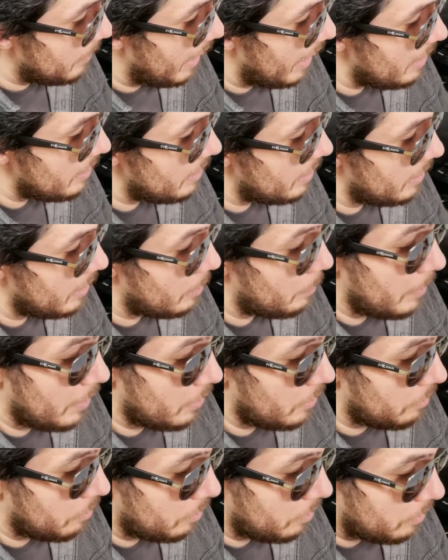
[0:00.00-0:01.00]
casting
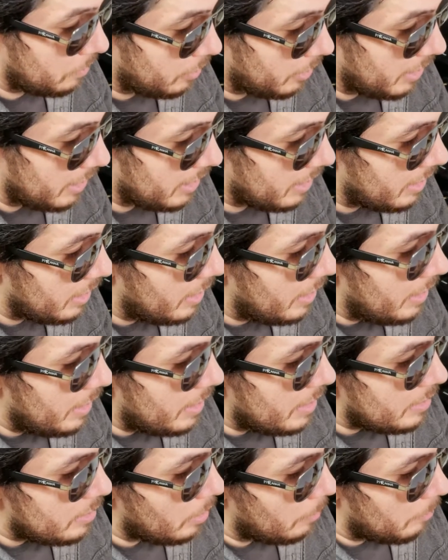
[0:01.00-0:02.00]
spells for free,
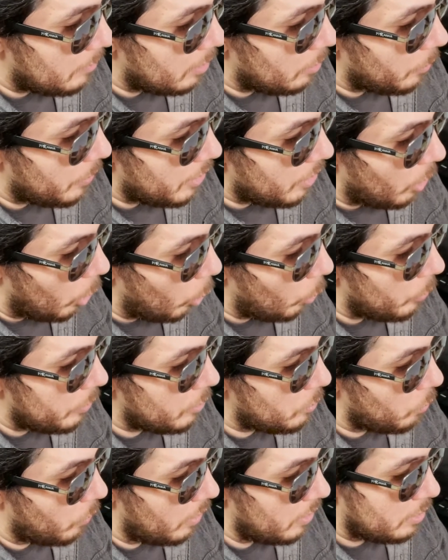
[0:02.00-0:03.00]
something we
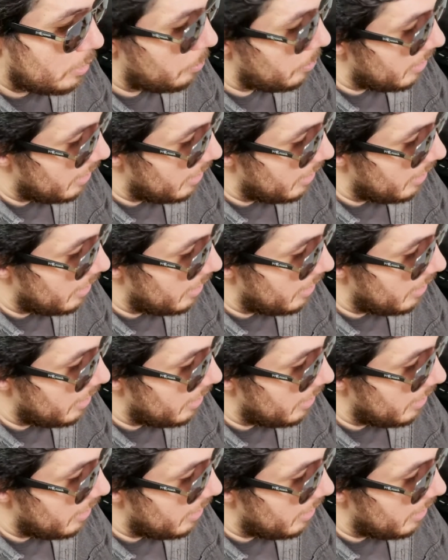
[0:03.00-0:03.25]
always want to be